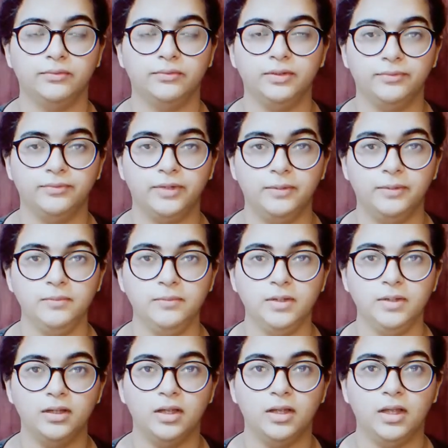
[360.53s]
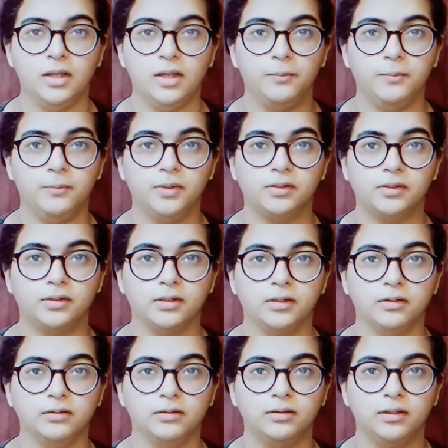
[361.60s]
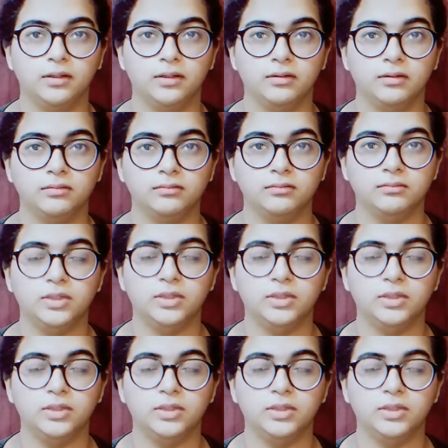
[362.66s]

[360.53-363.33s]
the frame, but you